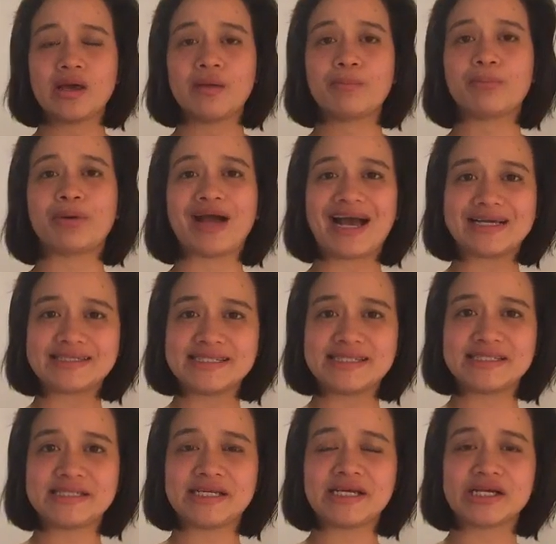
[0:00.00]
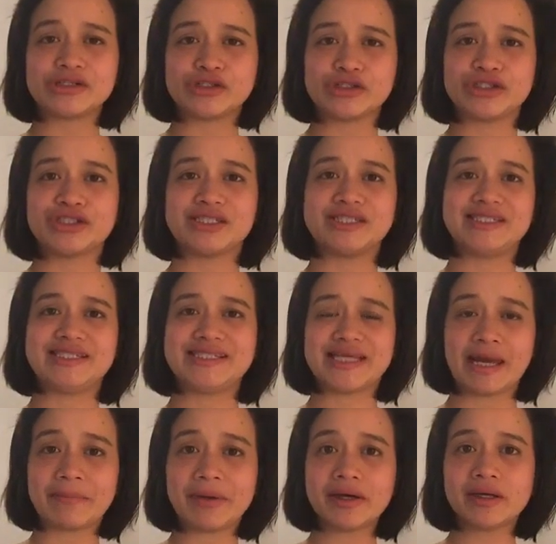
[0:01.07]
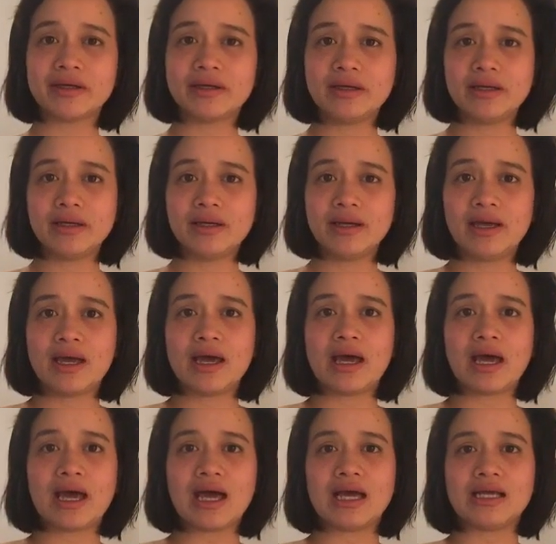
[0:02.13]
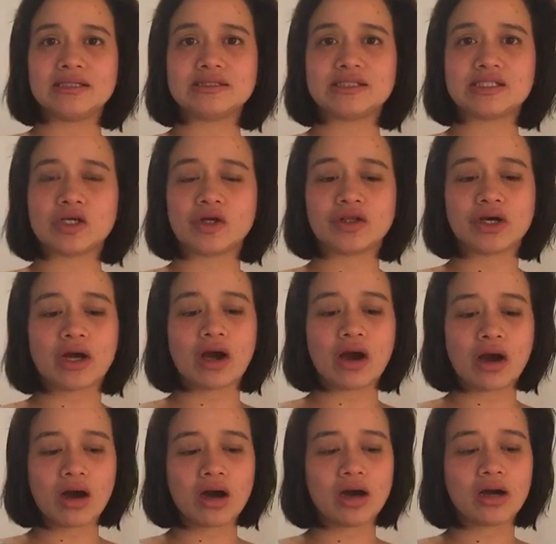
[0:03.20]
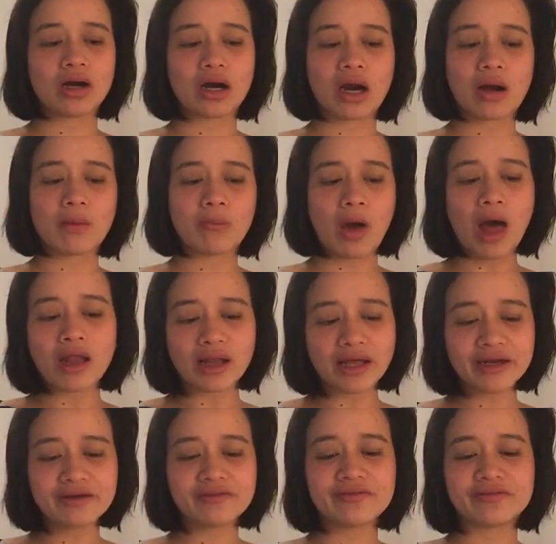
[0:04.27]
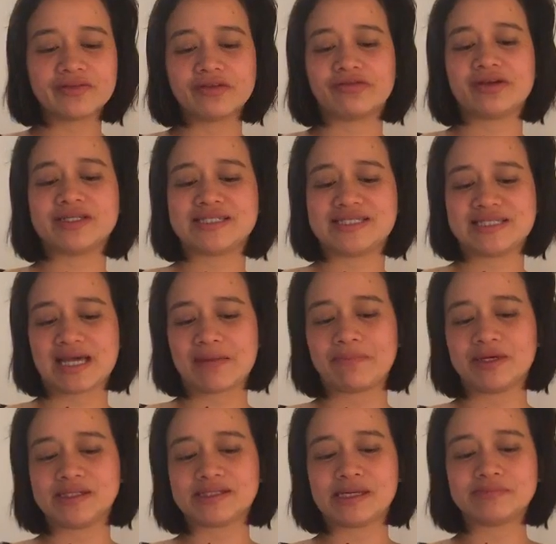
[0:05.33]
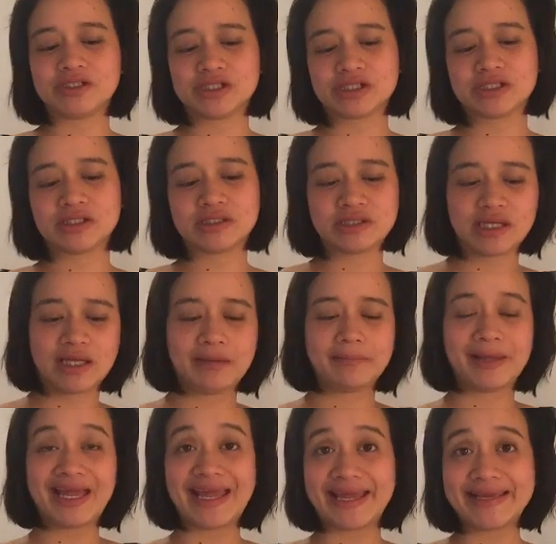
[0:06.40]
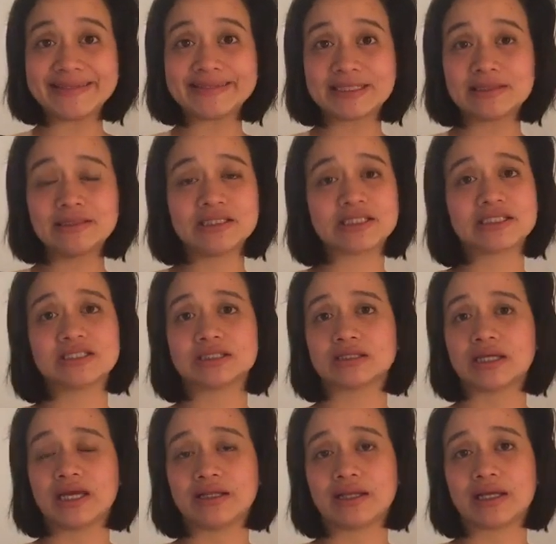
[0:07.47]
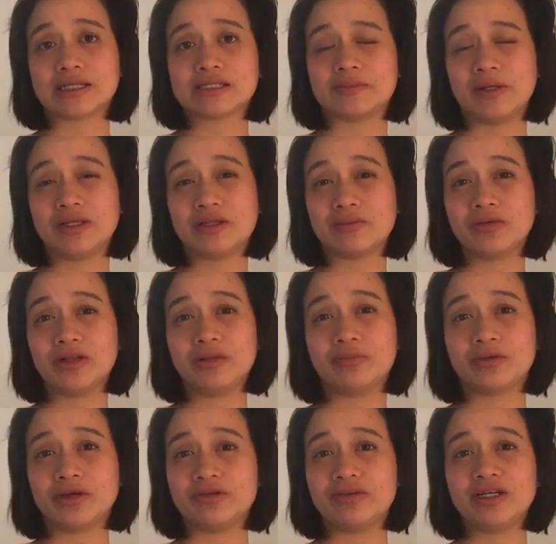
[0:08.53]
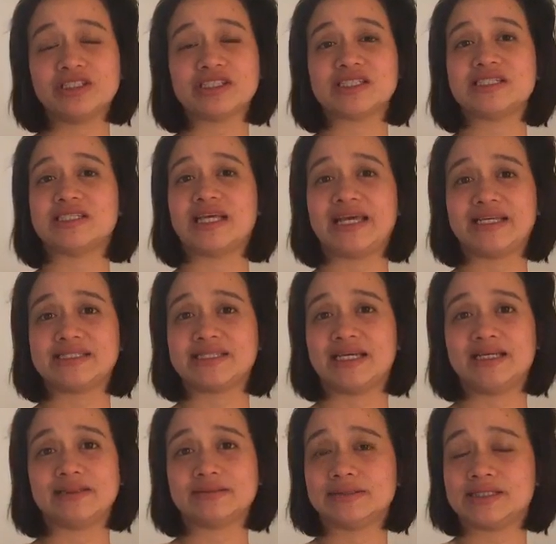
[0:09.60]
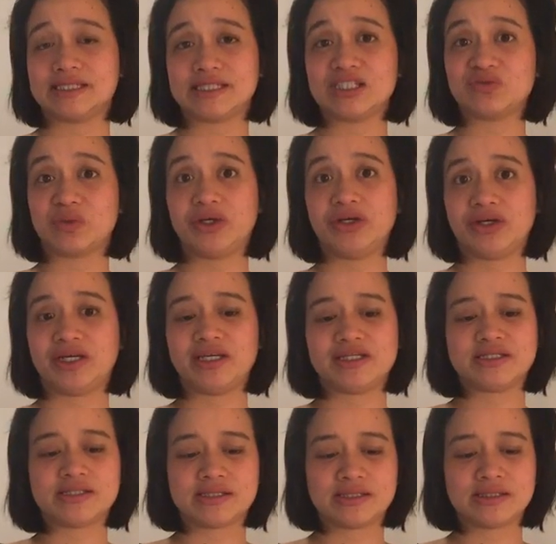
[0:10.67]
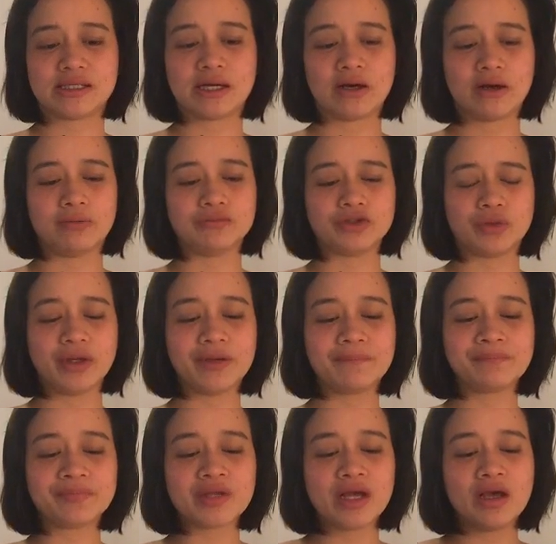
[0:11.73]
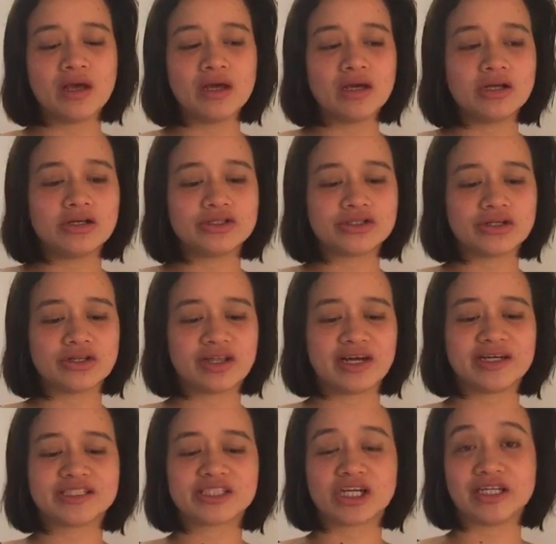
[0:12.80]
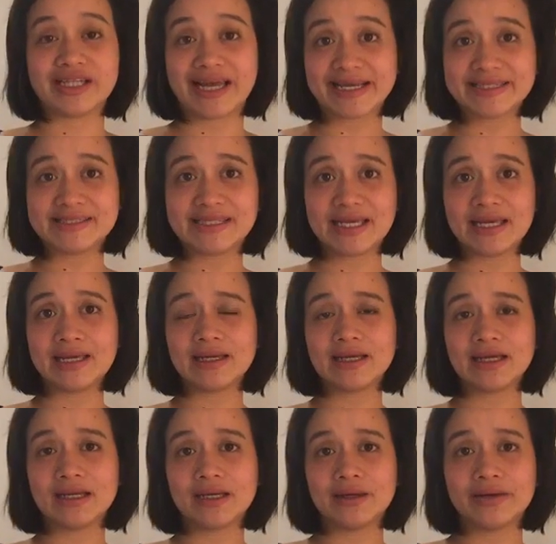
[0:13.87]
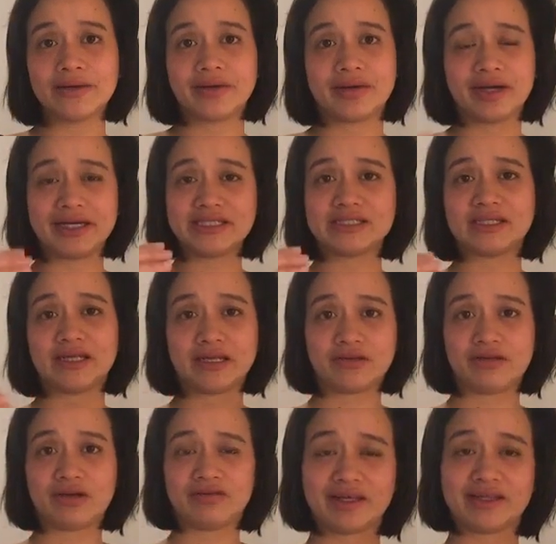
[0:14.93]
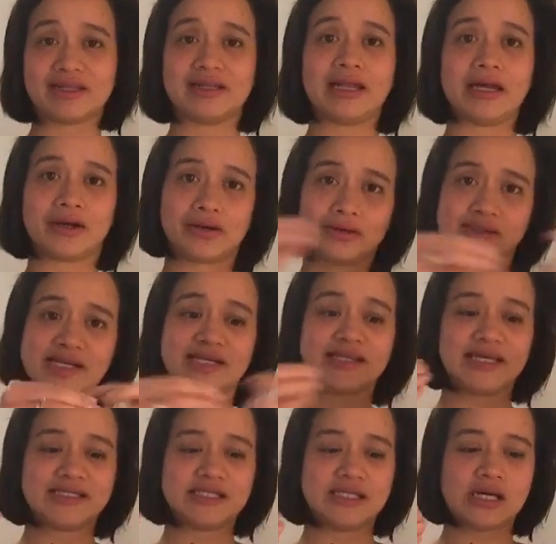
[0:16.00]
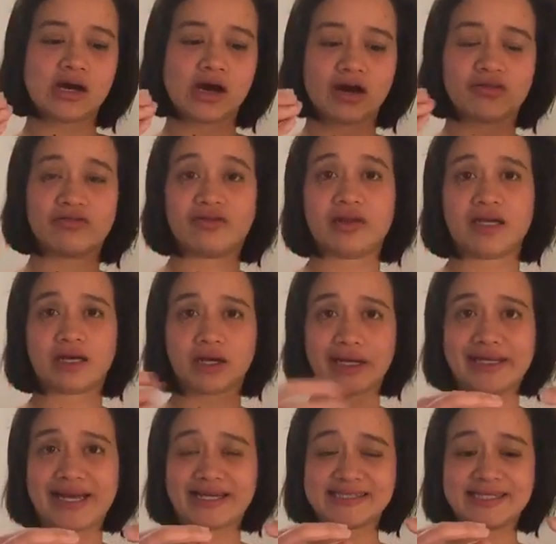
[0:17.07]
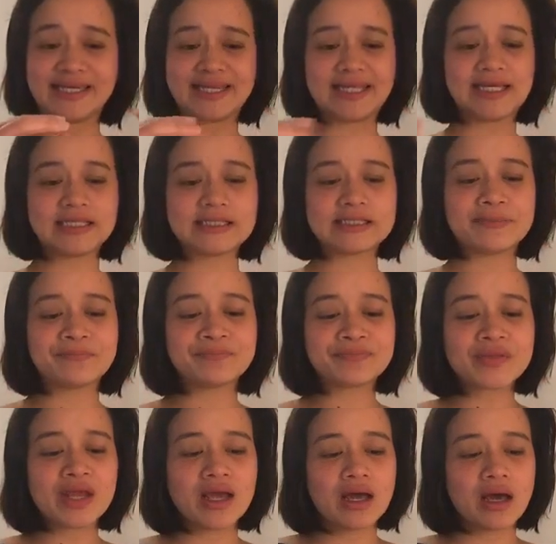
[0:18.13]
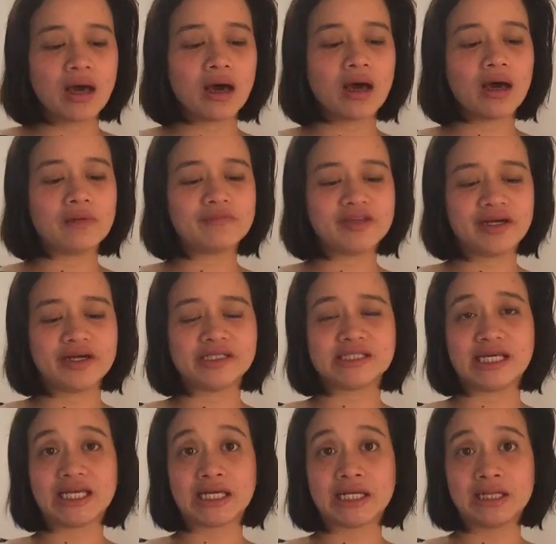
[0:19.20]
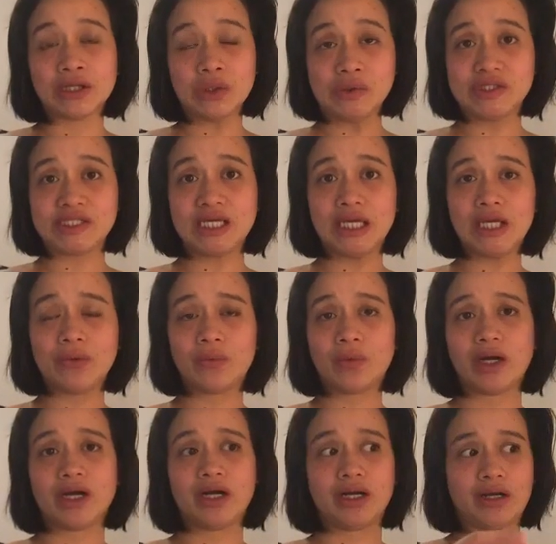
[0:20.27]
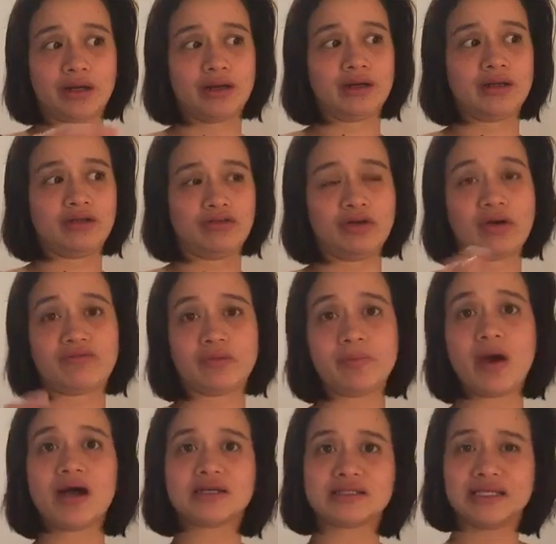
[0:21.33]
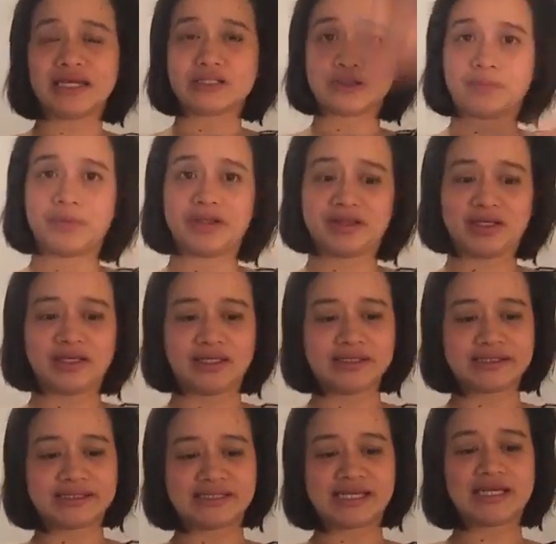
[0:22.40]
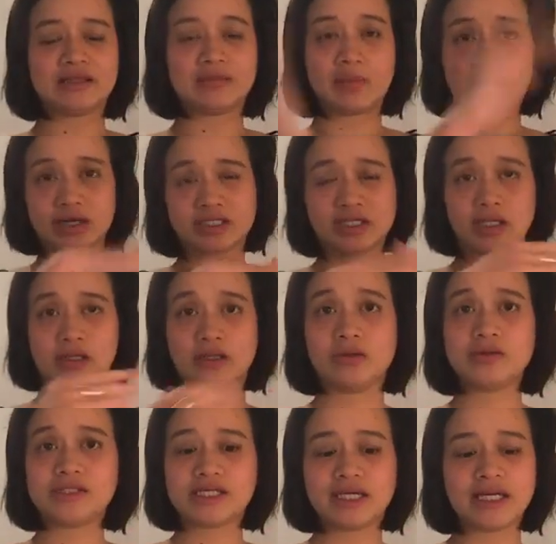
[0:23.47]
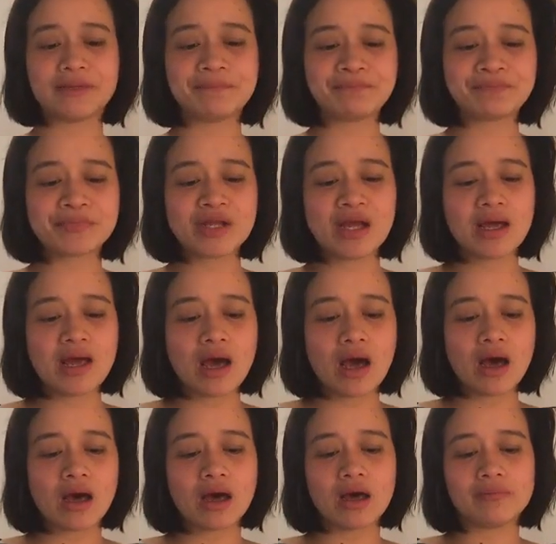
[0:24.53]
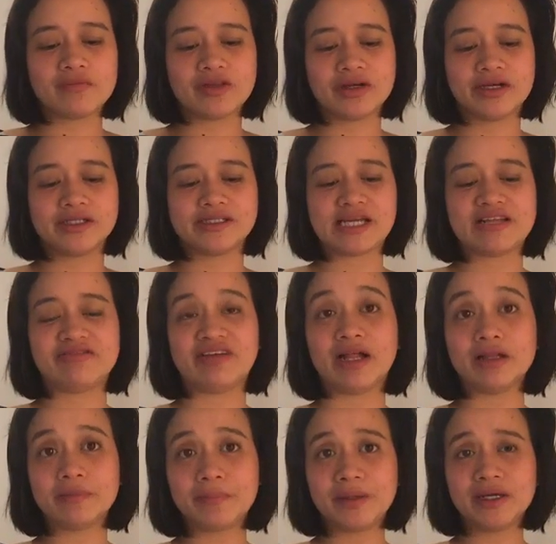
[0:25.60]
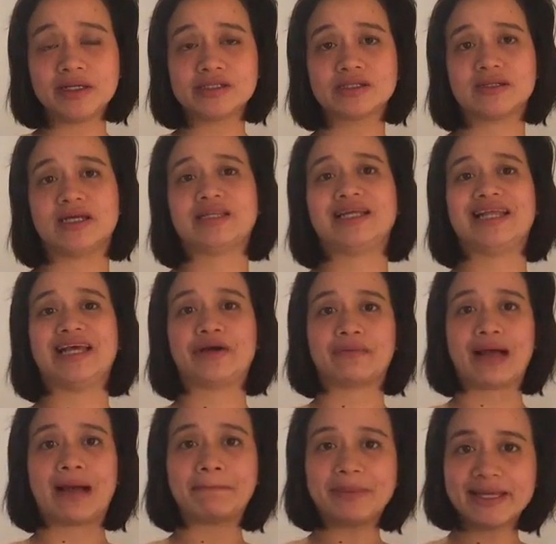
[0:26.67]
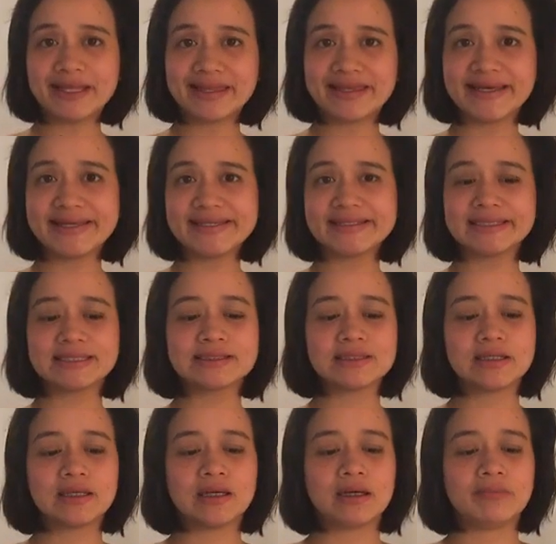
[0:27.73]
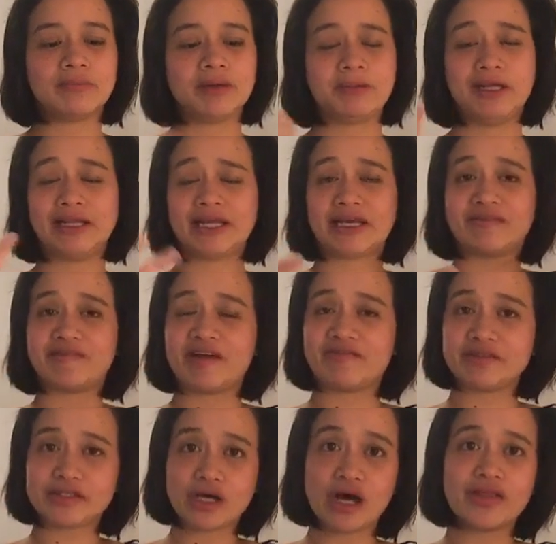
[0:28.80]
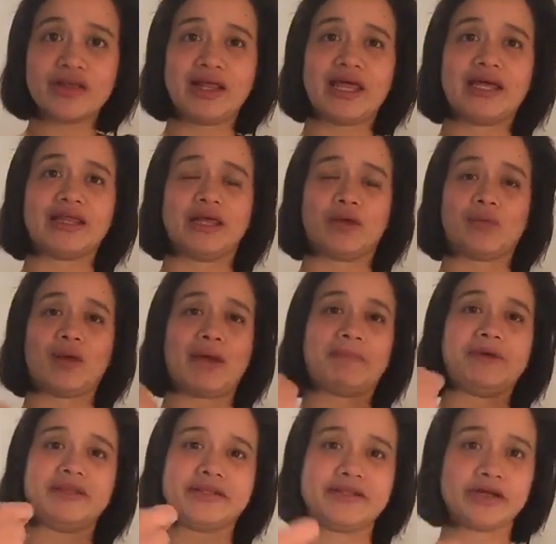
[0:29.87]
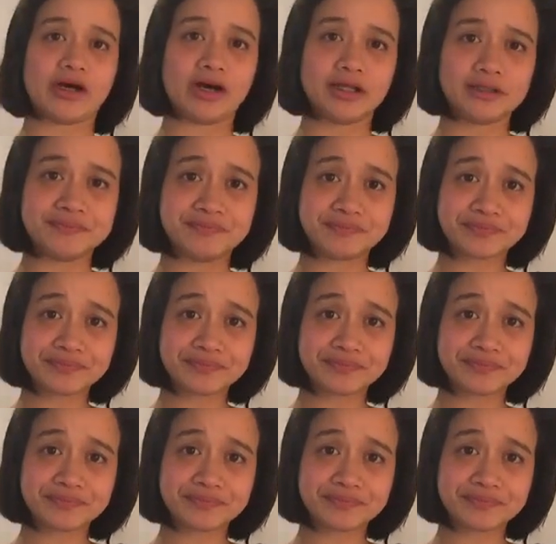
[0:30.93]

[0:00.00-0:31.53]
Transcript: practicing a certain schema. And so there are a lot of different schemas. I'm just going to name 8 and explain them really briefly, just in case this is what your kid's doing. So there's connecting, right? So if you the Lego, it's the idea of connecting things. There's enclosing, where if you have a box, they like to put things inside the box and closing it. There's enveloping, so they like wrapping things. Maybe if they have a doll, they like wrapping the doll